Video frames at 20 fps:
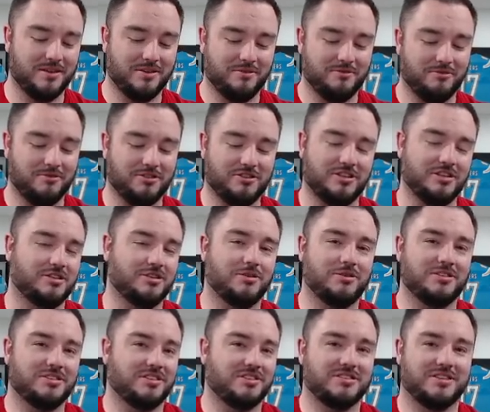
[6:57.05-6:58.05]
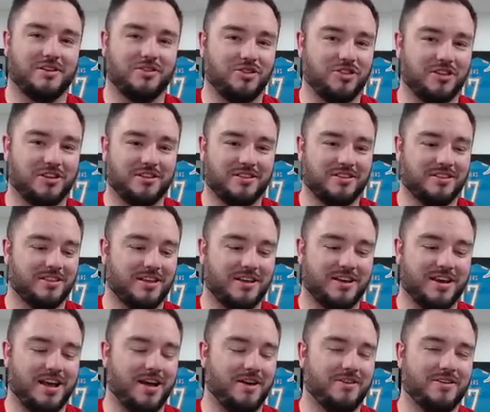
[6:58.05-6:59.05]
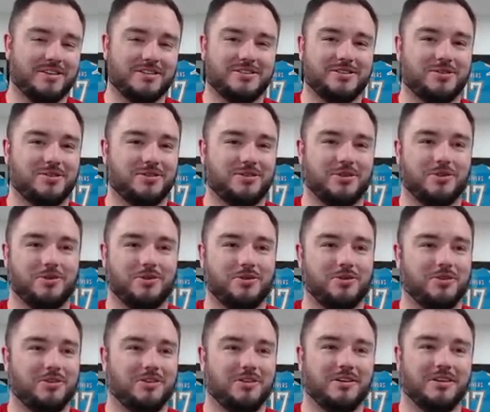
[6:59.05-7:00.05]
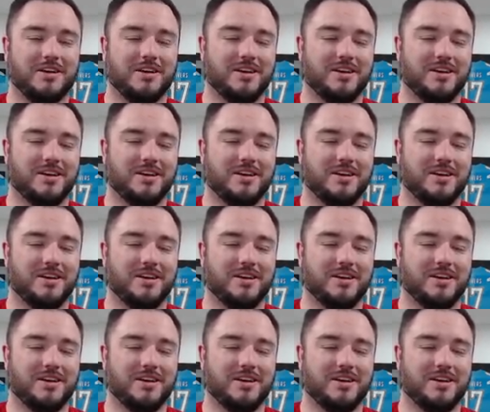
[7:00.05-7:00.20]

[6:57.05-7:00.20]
which he's always just something. Like, now he's doing the whole,